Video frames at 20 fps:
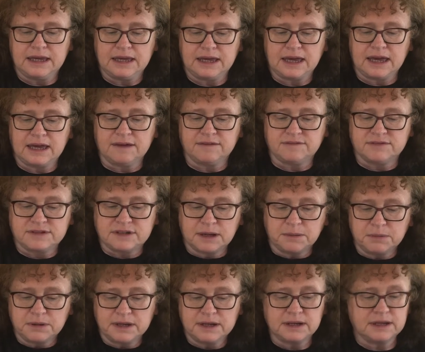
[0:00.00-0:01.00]
gave
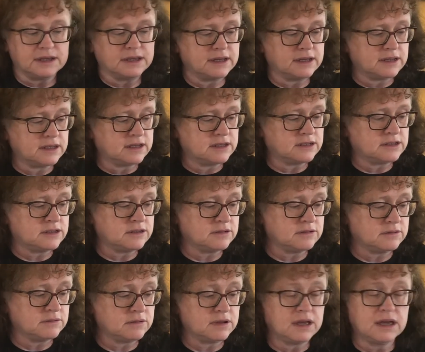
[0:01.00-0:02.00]
Dublin
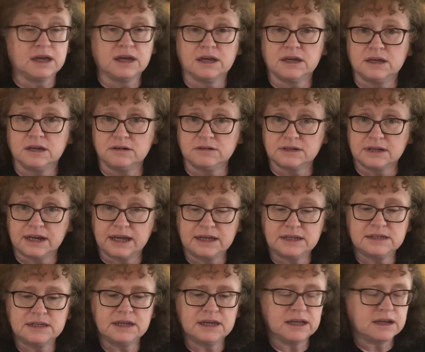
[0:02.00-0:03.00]
to Hugh de
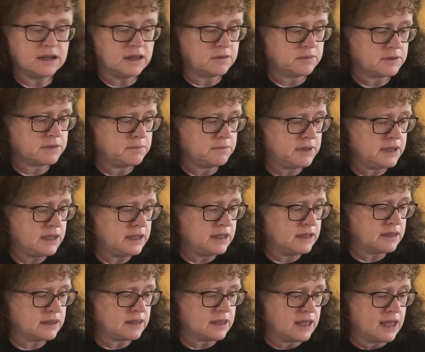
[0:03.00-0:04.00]
Lacy along with
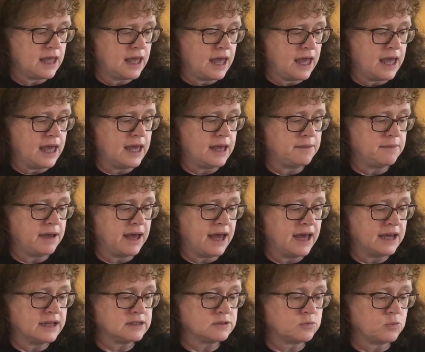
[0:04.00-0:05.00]
Meath,
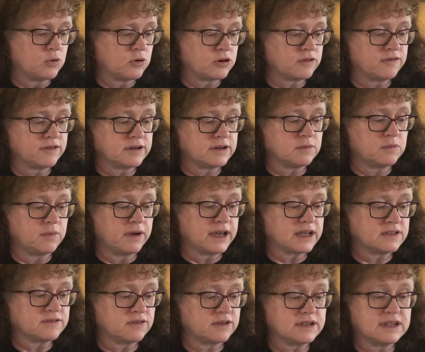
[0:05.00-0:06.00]
and Waterford and
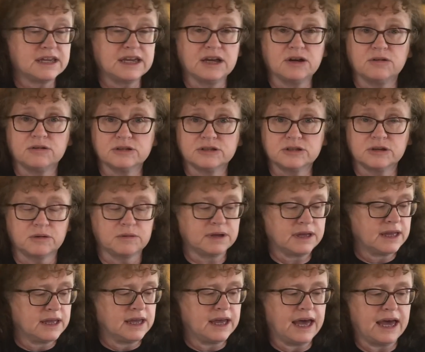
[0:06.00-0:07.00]
Wexford he also
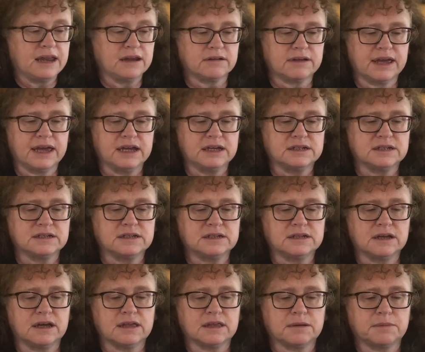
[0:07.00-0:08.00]
allocated
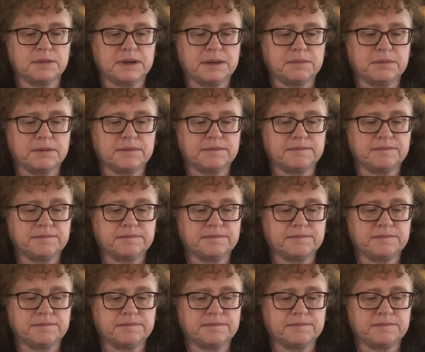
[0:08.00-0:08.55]
to other people.